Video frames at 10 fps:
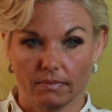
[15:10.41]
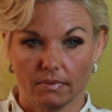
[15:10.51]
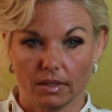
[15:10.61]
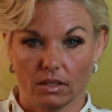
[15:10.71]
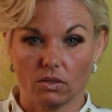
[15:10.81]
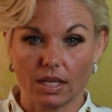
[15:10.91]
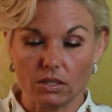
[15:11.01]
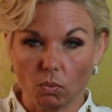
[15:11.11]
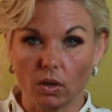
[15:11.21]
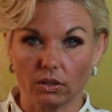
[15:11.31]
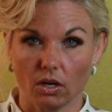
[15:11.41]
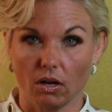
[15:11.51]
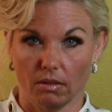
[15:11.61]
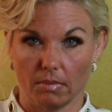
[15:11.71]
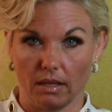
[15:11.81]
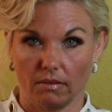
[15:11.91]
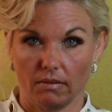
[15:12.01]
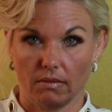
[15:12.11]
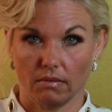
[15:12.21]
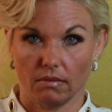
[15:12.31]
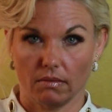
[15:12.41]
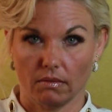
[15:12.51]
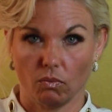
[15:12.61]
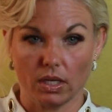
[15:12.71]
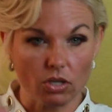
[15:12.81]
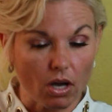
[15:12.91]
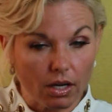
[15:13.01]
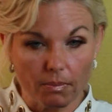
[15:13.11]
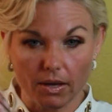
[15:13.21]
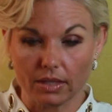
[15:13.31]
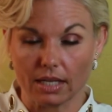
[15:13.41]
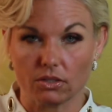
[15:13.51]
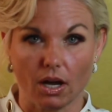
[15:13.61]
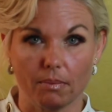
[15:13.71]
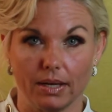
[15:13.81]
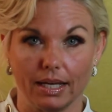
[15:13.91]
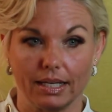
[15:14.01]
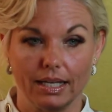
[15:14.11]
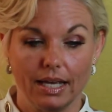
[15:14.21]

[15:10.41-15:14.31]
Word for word: So that's one call a month. We talk about that topic.